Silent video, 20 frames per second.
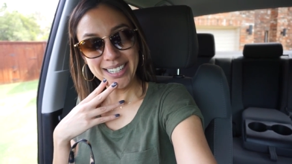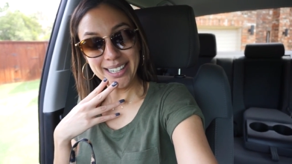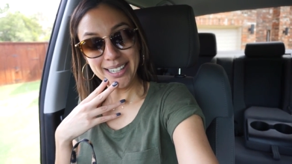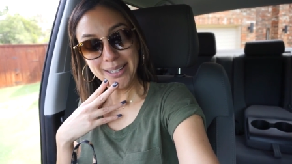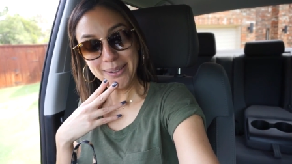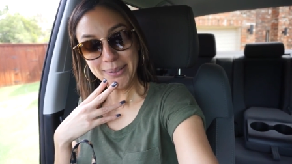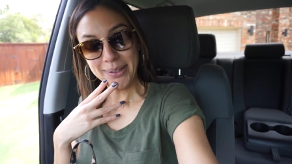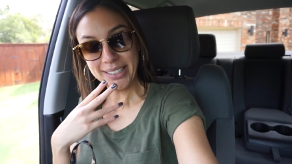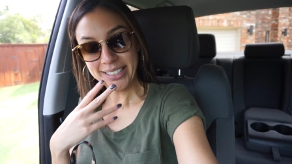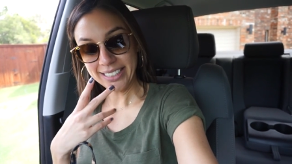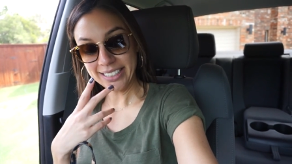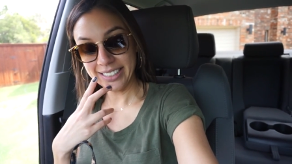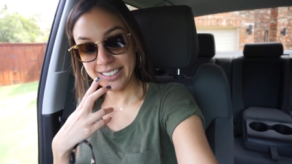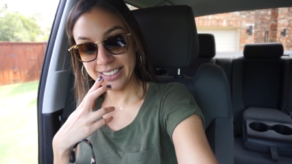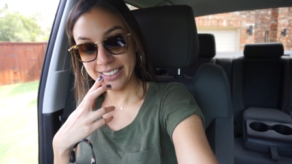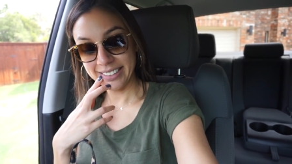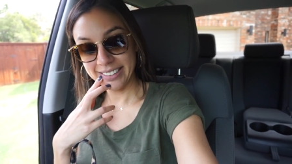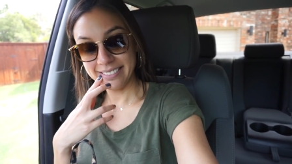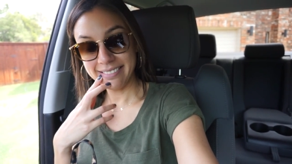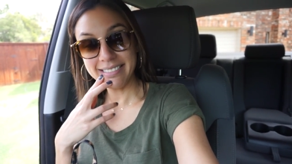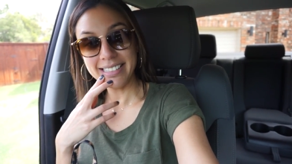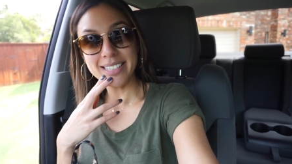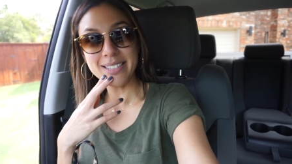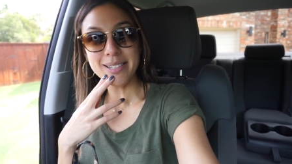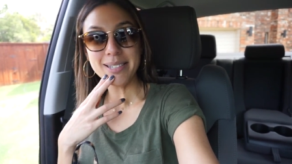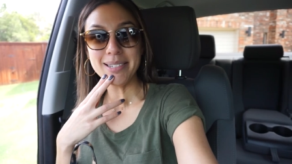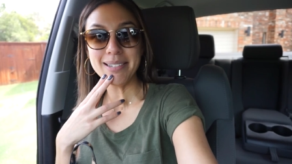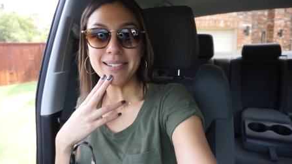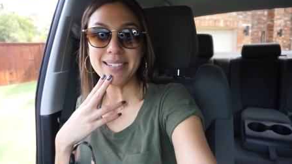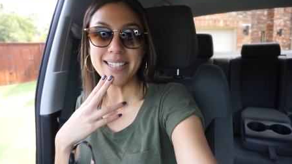Anyway, that's
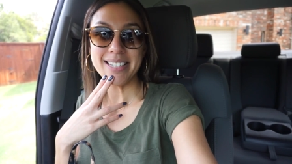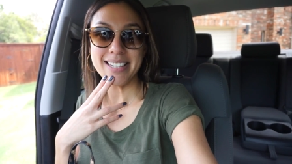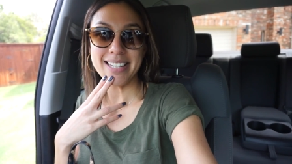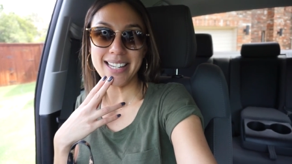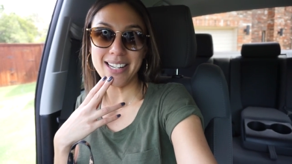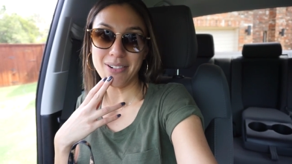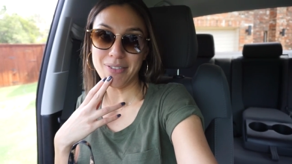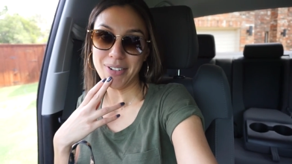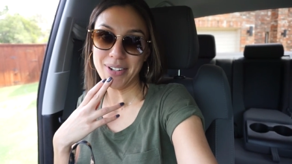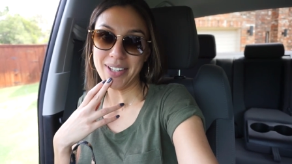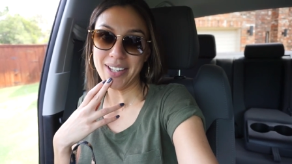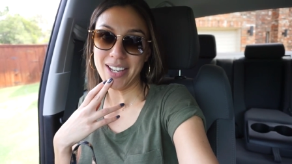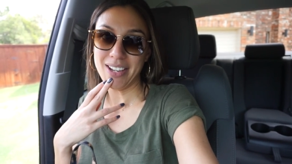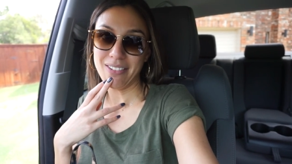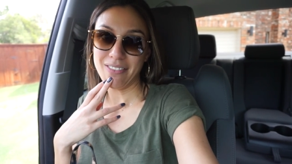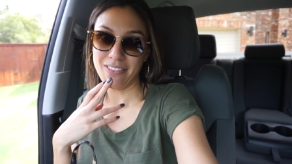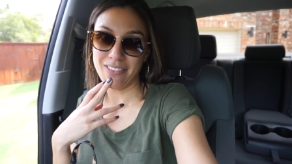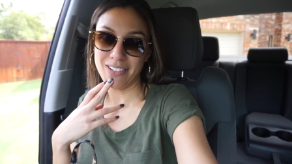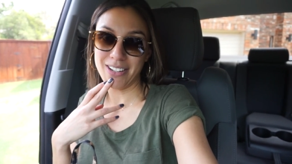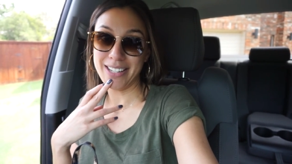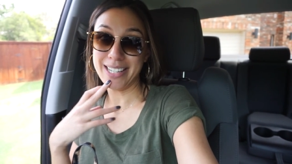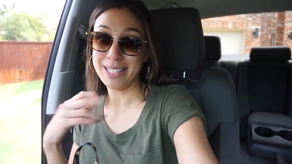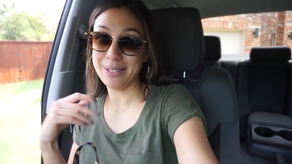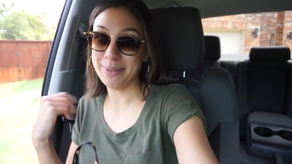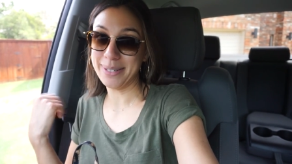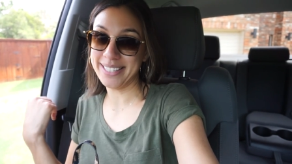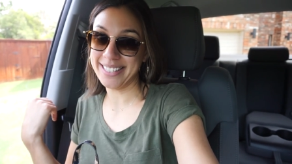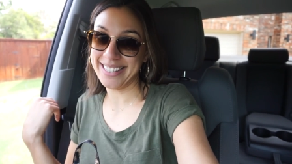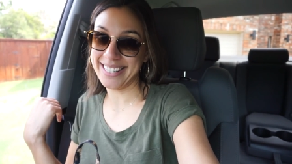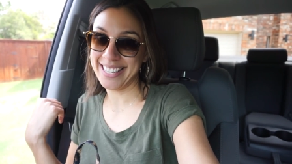the current state of our life. You guys
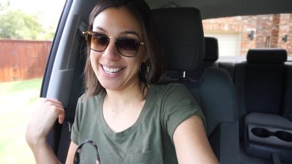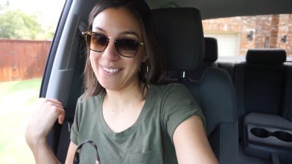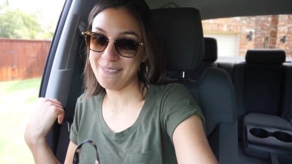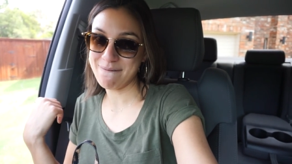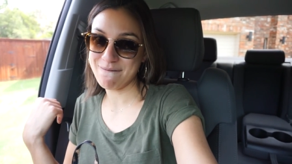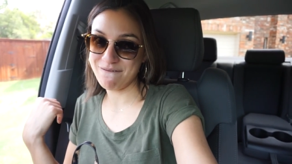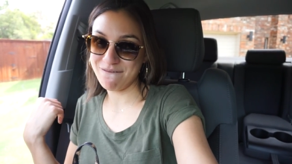want to see?